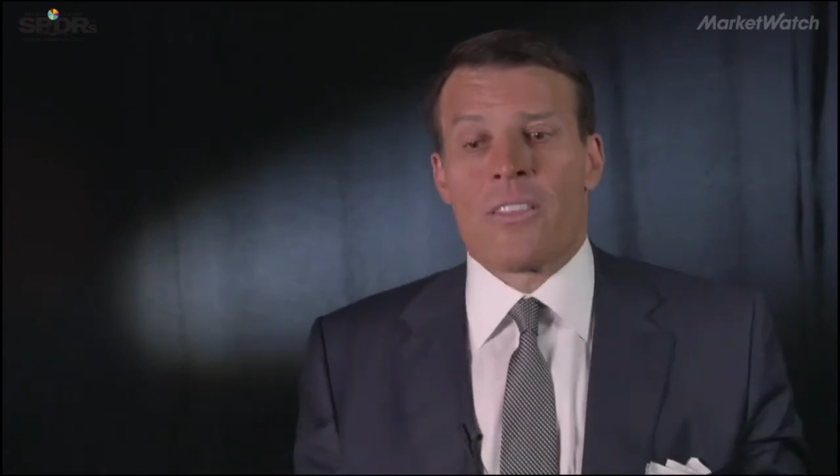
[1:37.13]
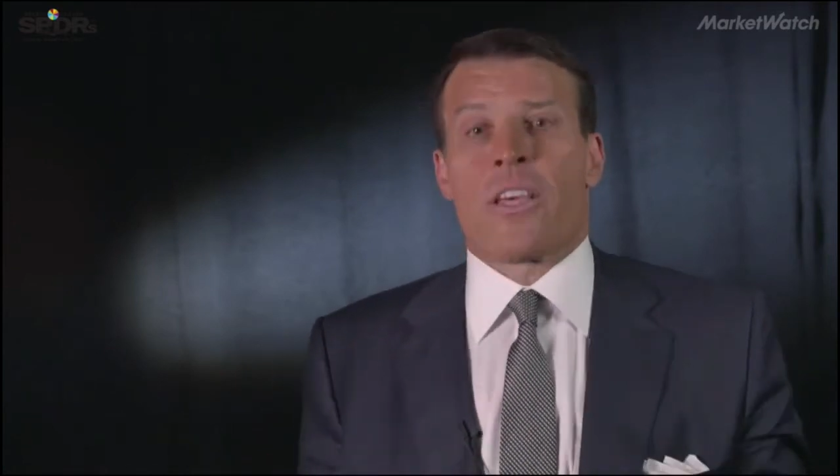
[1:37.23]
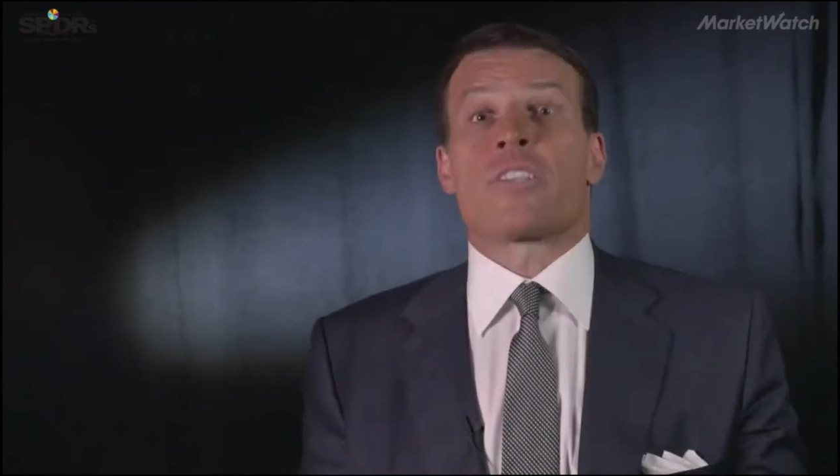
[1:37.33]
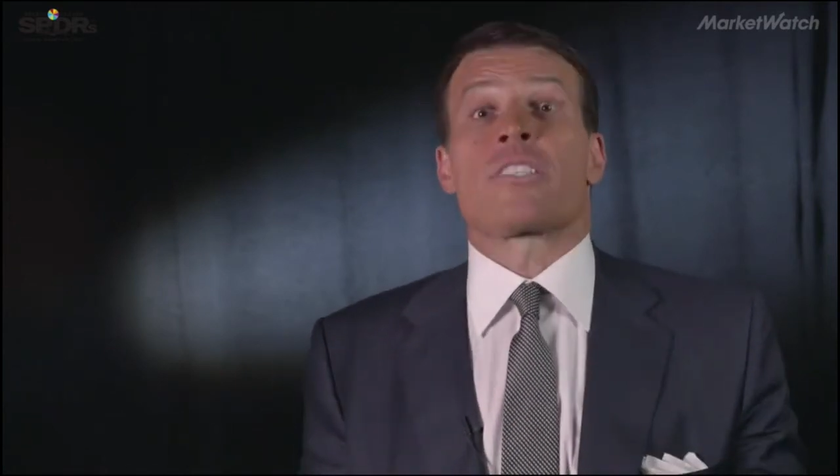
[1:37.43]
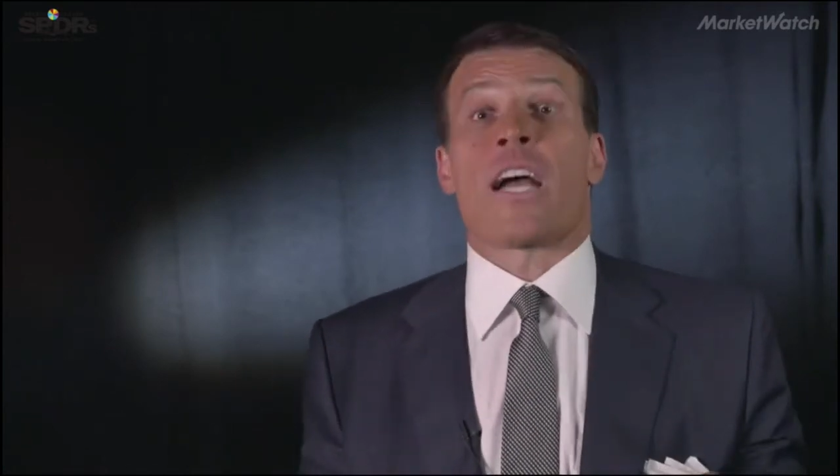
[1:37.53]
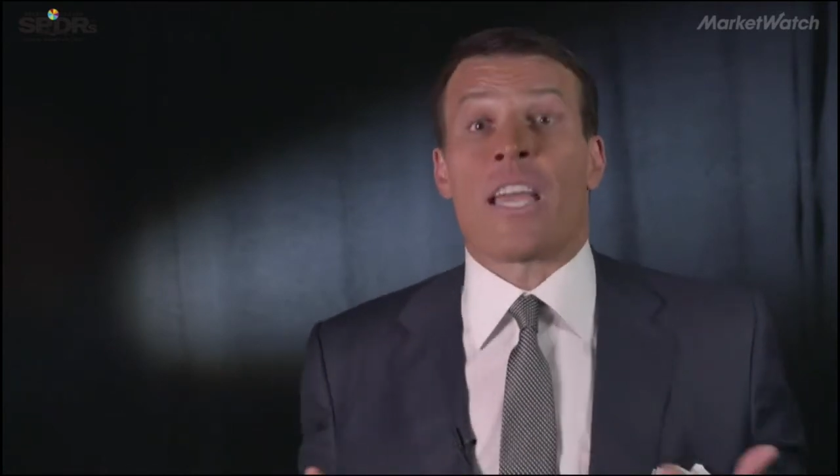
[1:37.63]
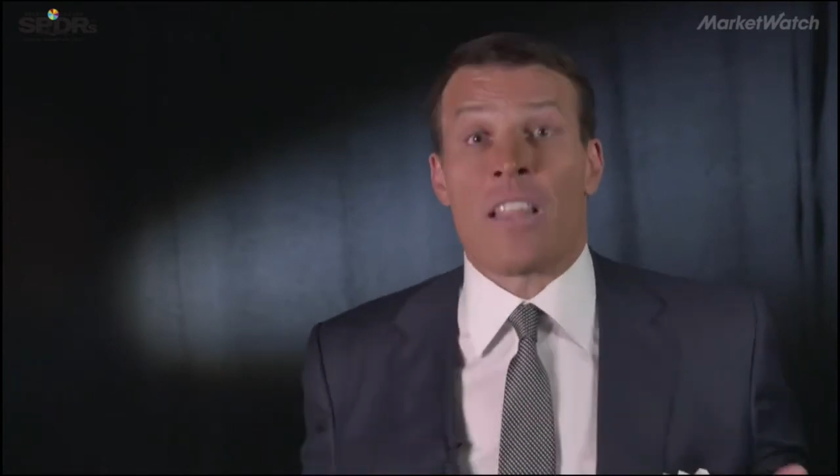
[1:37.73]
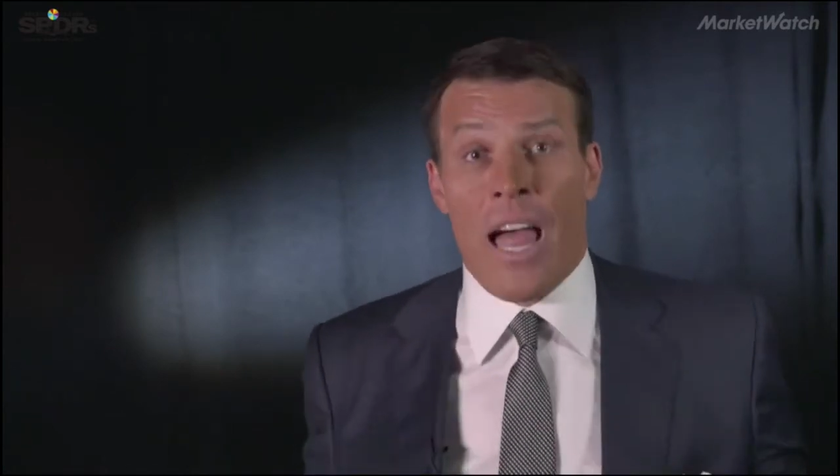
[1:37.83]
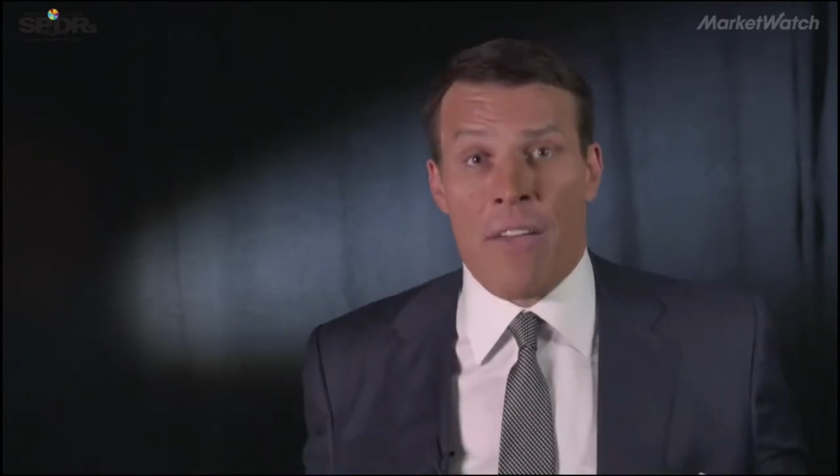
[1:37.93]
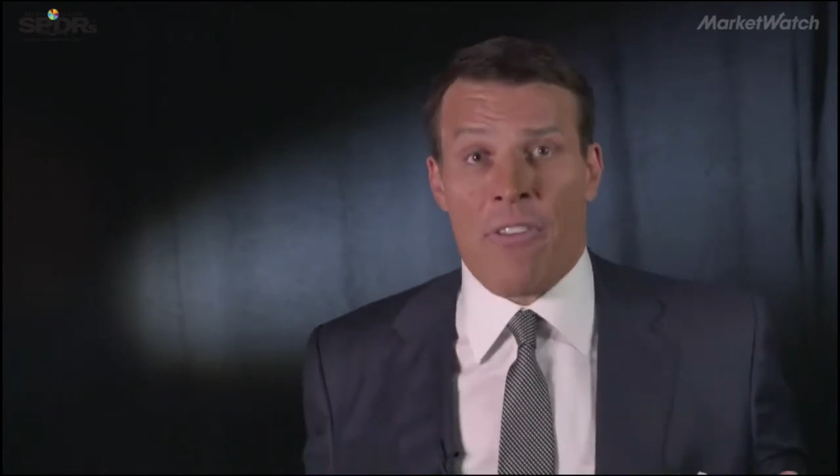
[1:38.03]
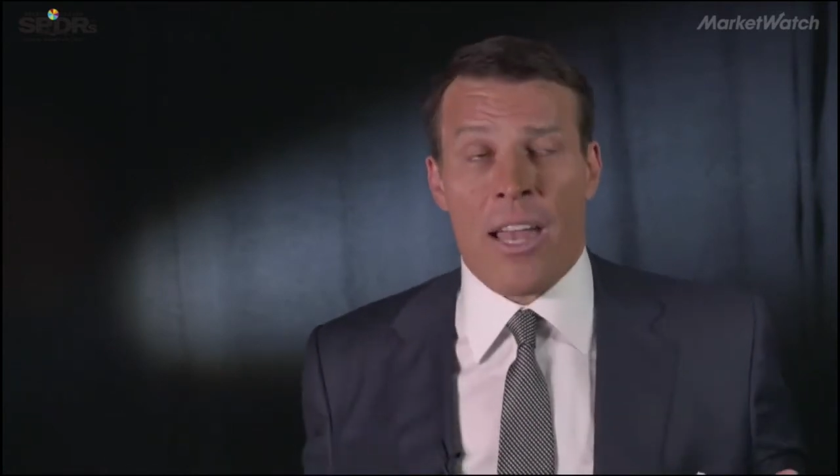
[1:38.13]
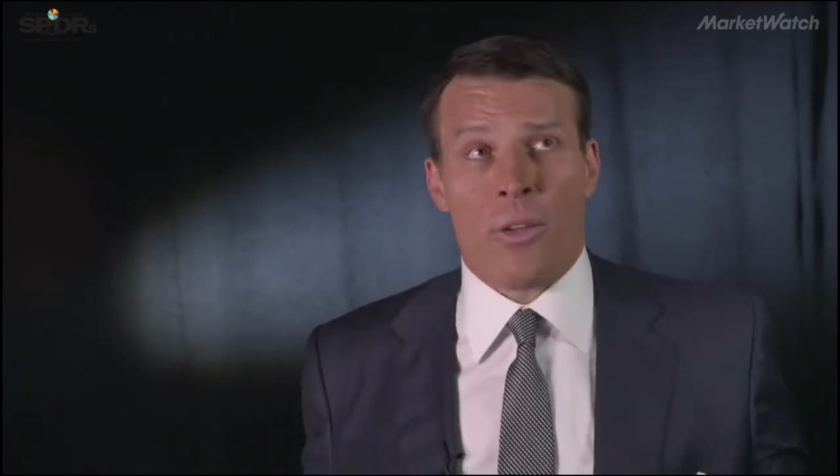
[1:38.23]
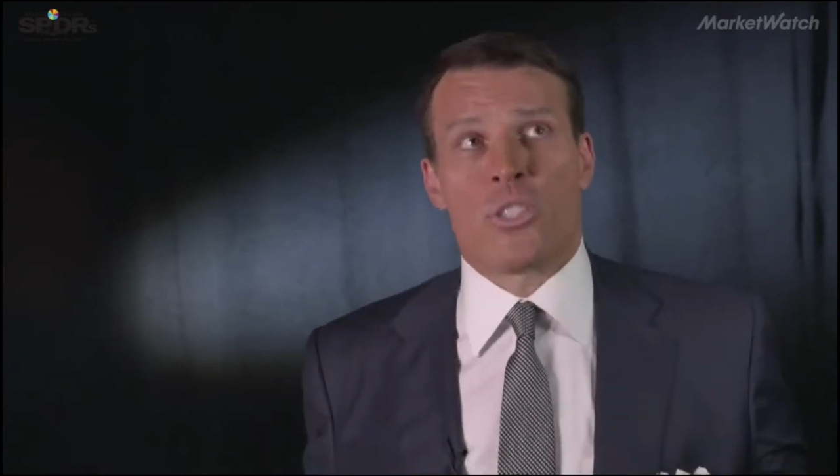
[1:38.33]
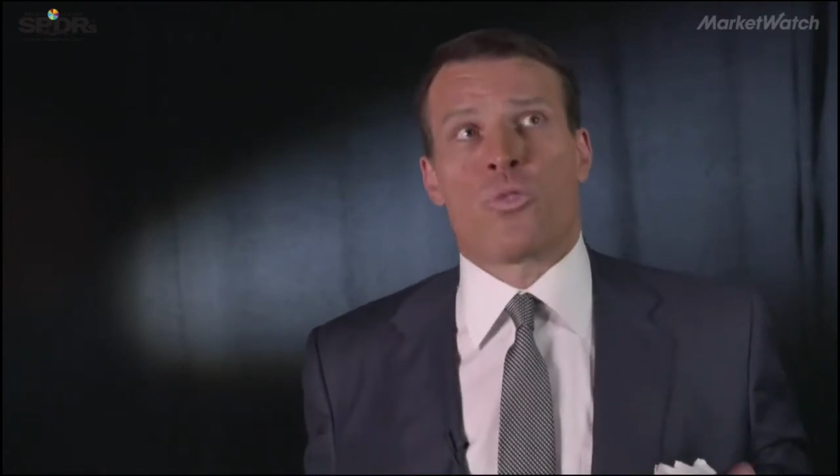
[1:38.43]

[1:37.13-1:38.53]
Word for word: that are sucking life out of you.